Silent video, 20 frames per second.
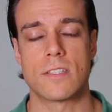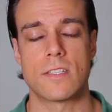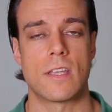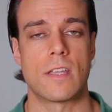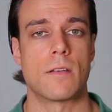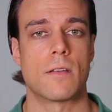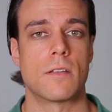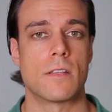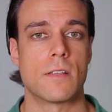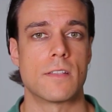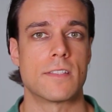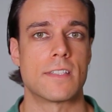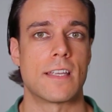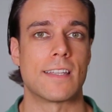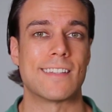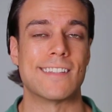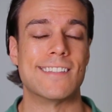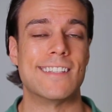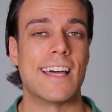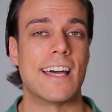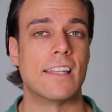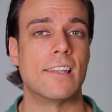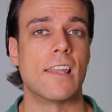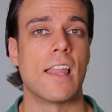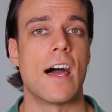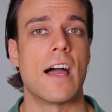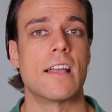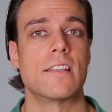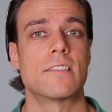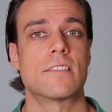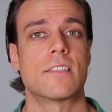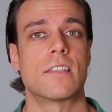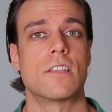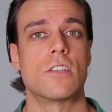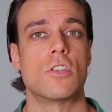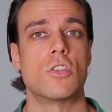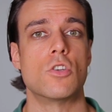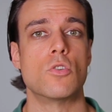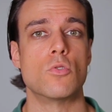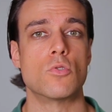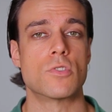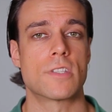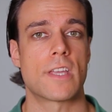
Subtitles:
and set deadlines and use